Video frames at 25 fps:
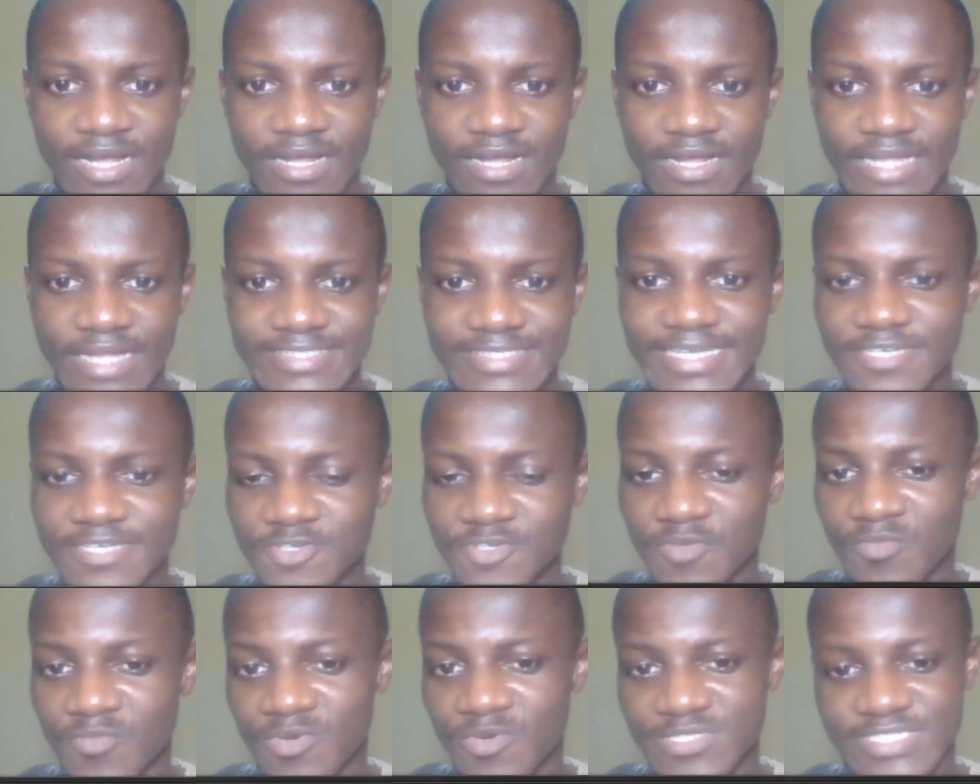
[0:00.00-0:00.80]

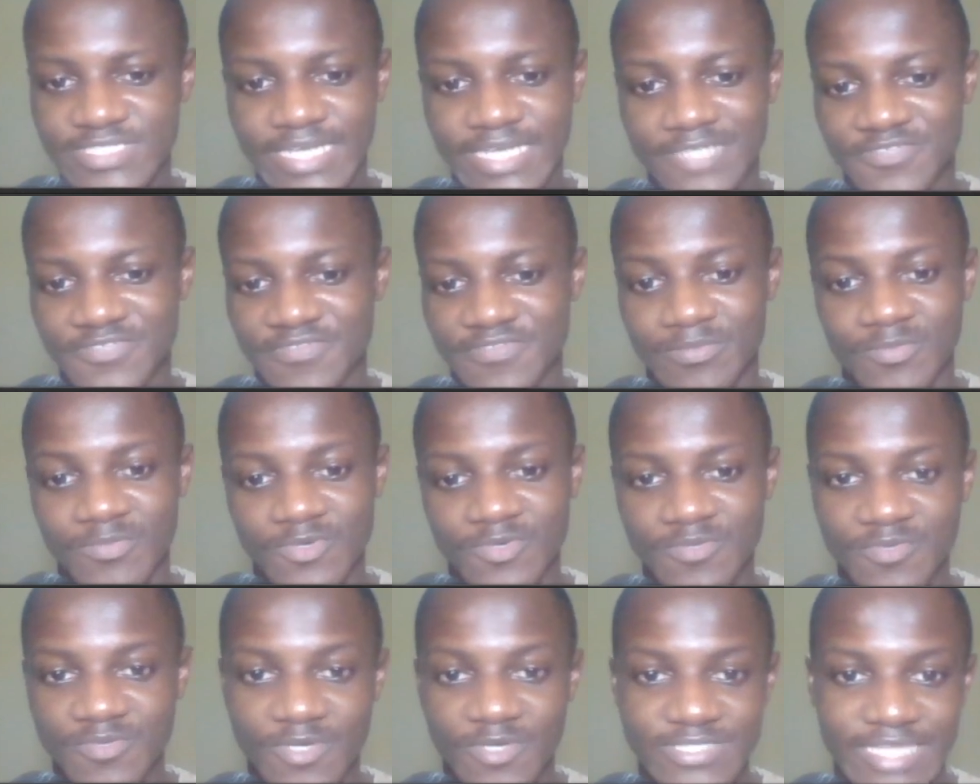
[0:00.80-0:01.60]
attacking on both sides of the
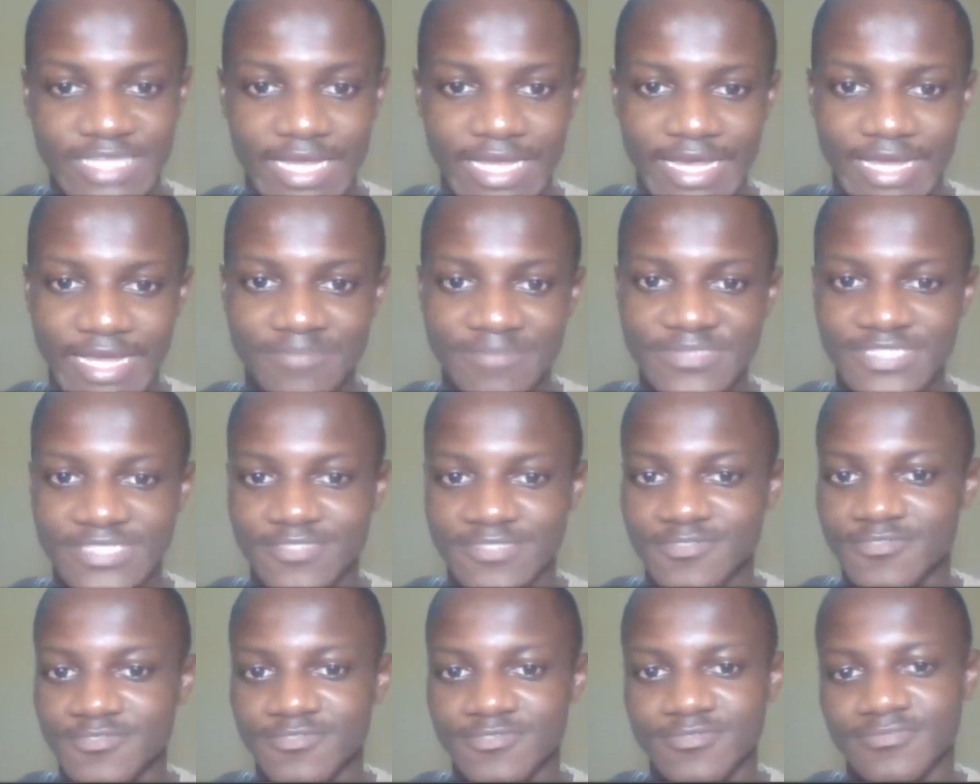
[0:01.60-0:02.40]
board because I am
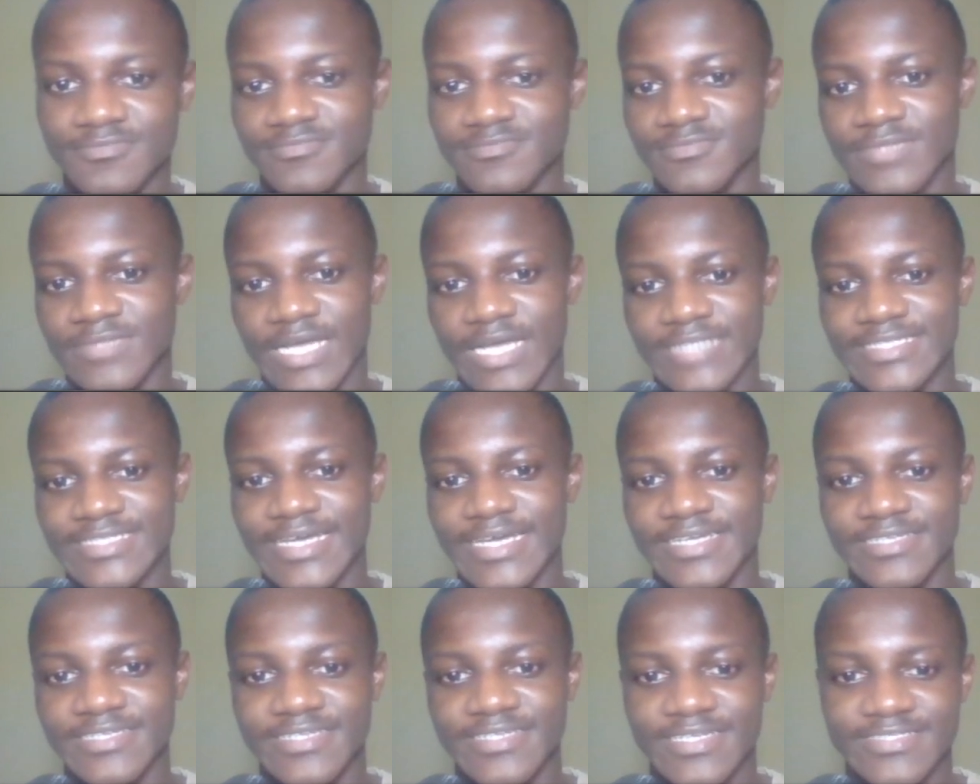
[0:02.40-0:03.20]
still
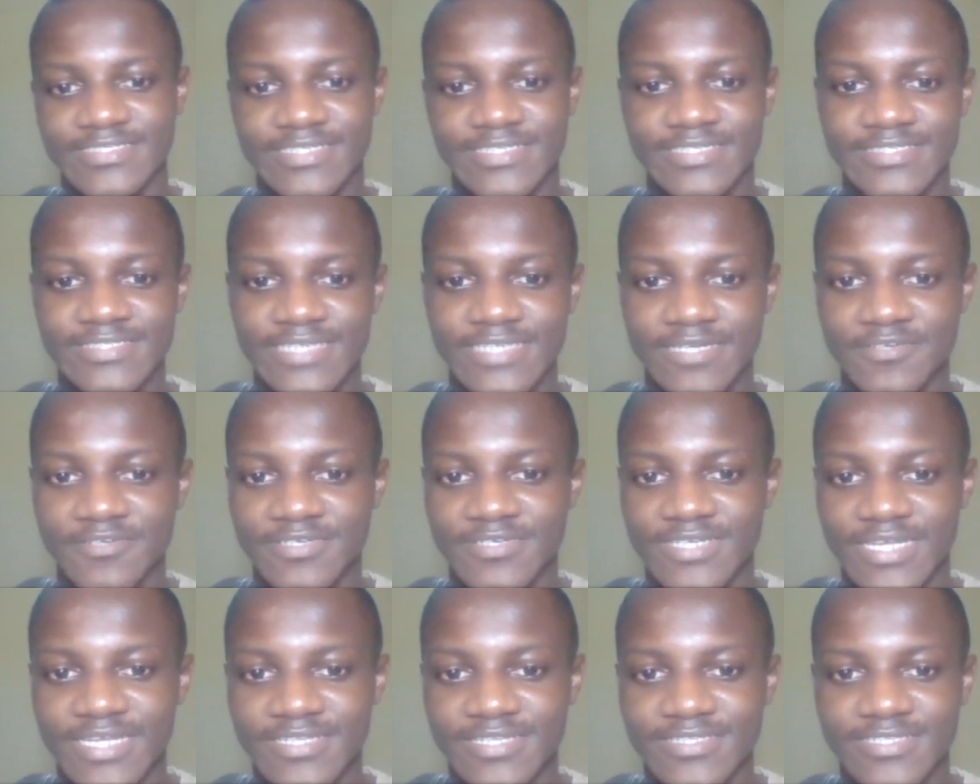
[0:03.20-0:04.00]
attacking in the center,
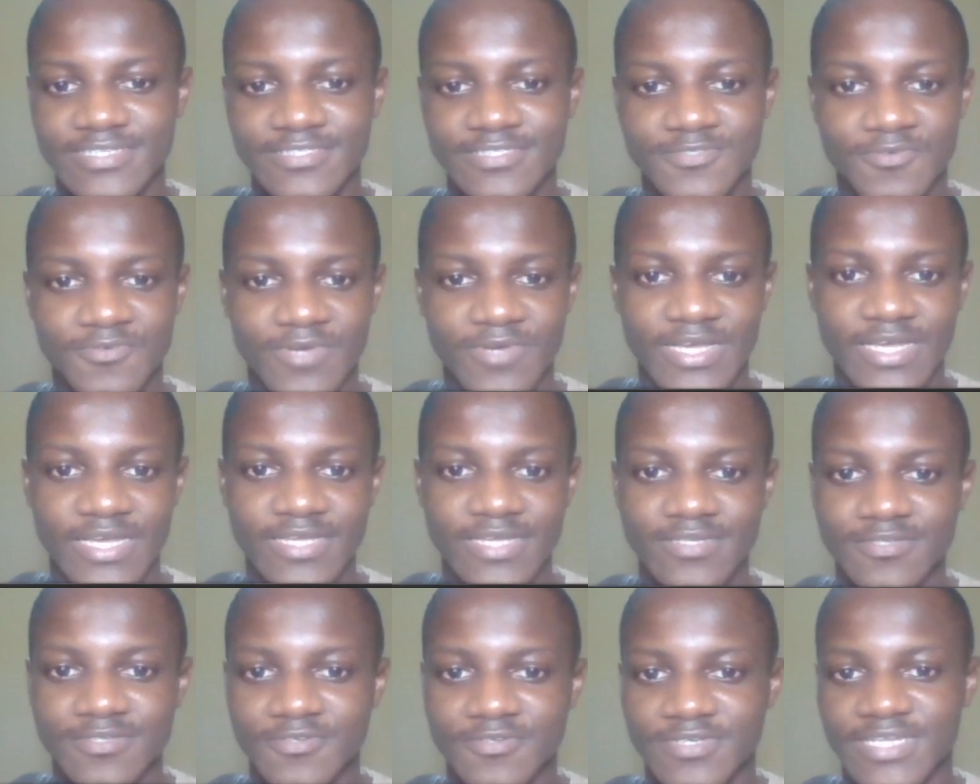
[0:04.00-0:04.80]
looking at this
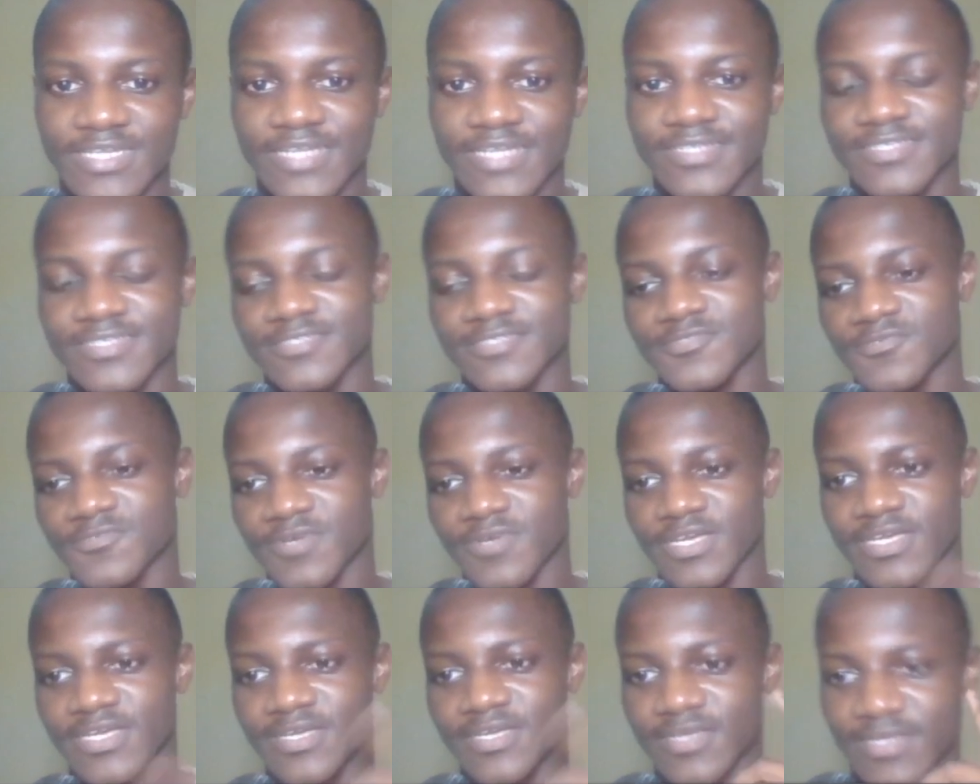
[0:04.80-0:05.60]
square, looking at this
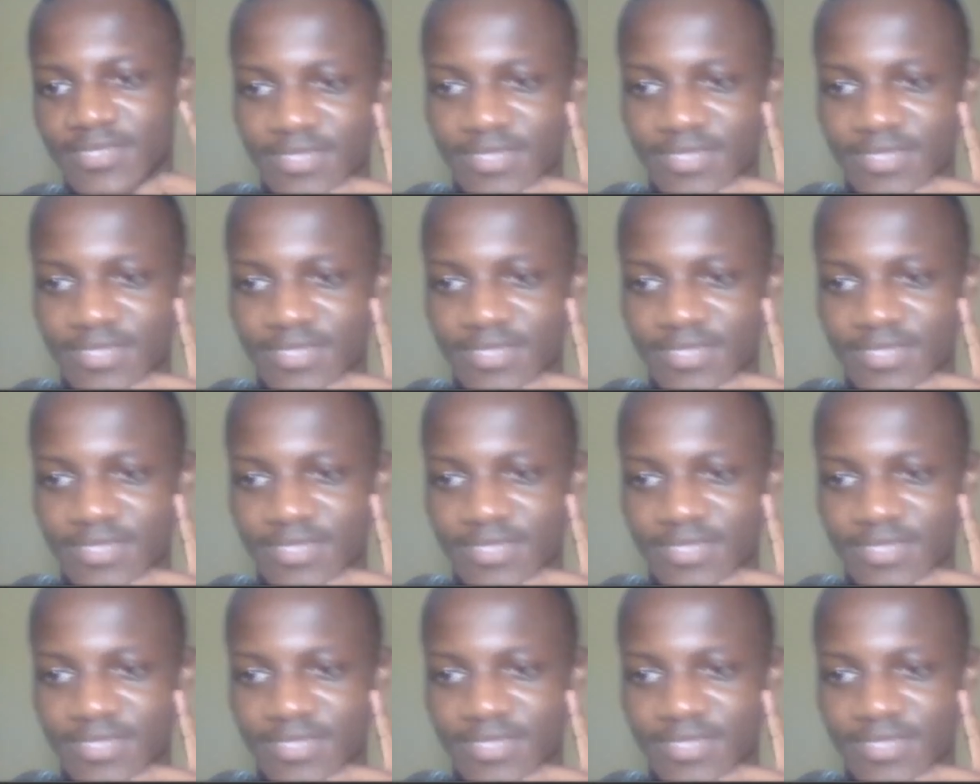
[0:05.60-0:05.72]
square.